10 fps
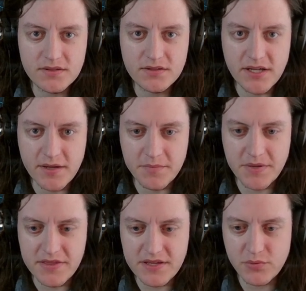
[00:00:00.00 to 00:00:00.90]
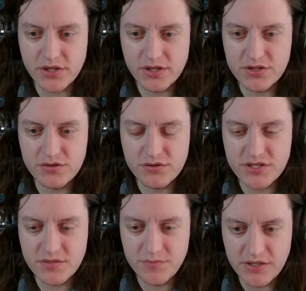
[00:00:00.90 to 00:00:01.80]
yeah. But I think we're gonna do
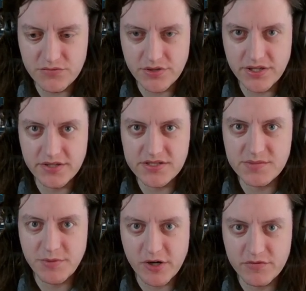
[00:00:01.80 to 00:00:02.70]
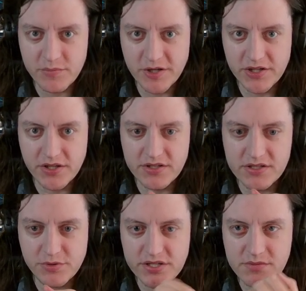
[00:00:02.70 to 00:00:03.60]
Sabine Wren, Spark of Rebellion,
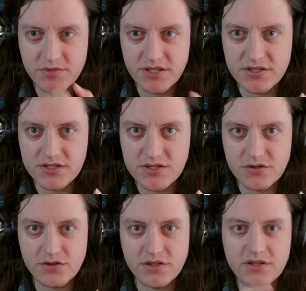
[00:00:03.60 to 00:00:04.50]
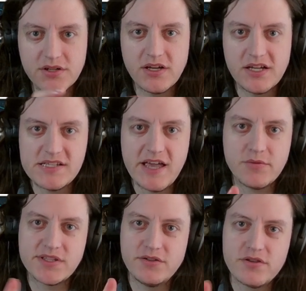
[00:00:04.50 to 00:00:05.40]
deploy Sabine this turn. Attack
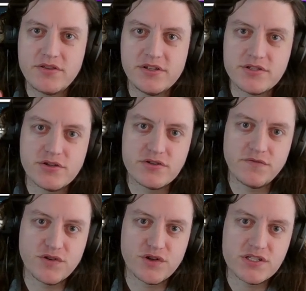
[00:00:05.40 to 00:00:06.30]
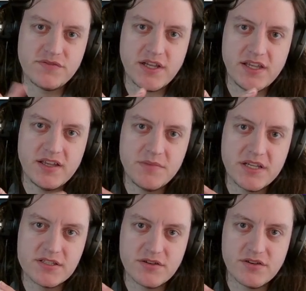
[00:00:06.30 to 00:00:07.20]
with the Lothal Insurgent first if I can,
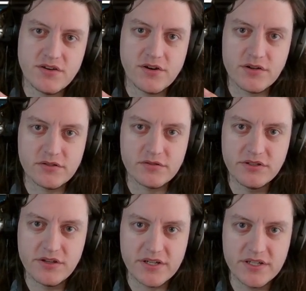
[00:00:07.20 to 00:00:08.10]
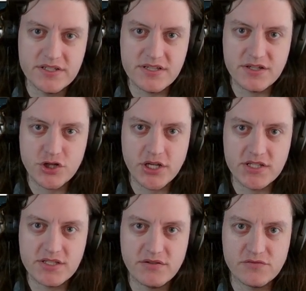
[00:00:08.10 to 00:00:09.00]
because there is a
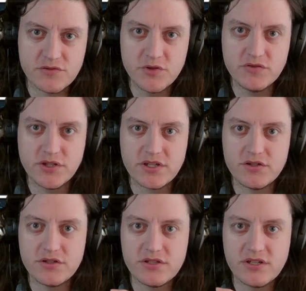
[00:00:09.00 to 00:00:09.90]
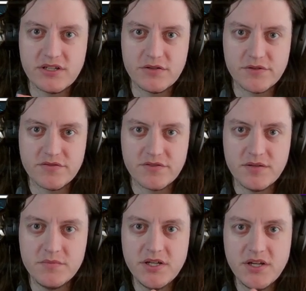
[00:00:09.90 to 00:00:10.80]
chance of removal that could get rid of him.